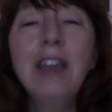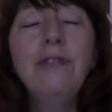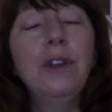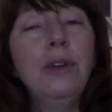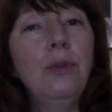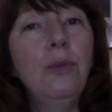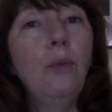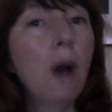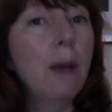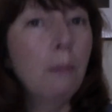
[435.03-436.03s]
If you
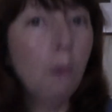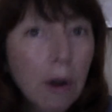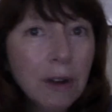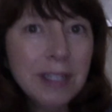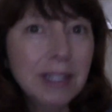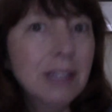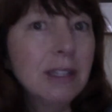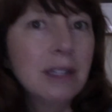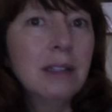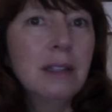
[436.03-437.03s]
want more
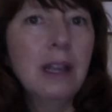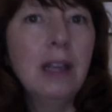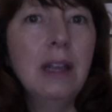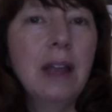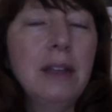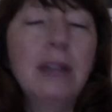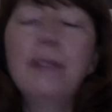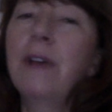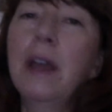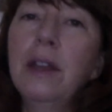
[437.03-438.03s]
assistance in
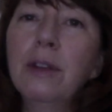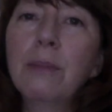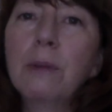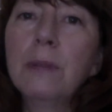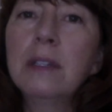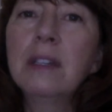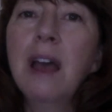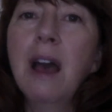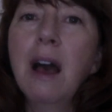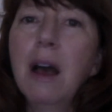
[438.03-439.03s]
identifying your purpose,
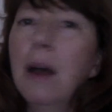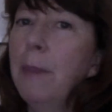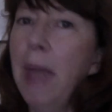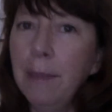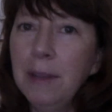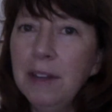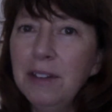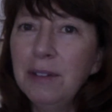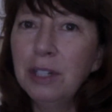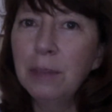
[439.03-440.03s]
I'm happy to
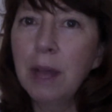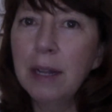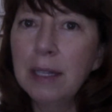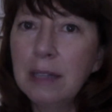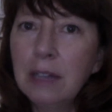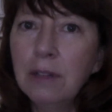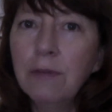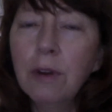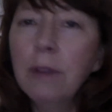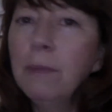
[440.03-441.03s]
do a shamanic session
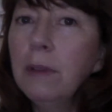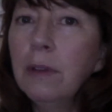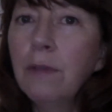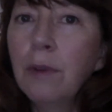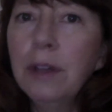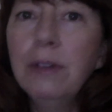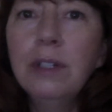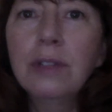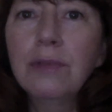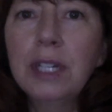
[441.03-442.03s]
for you.
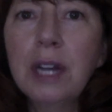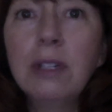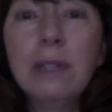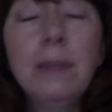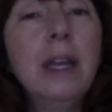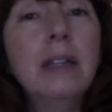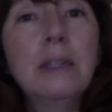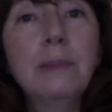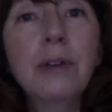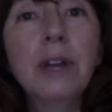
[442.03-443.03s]
Just reach out to me at
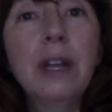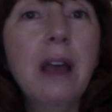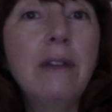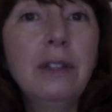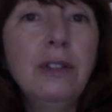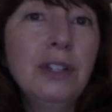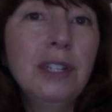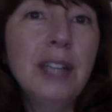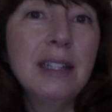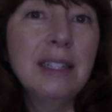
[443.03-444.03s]

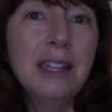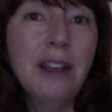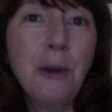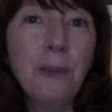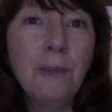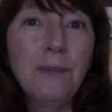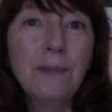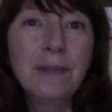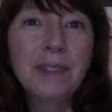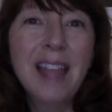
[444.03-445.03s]
spiritevolution.co.
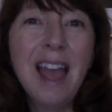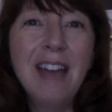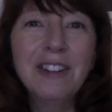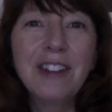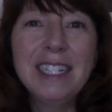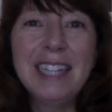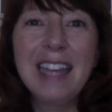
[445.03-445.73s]
Have a great day.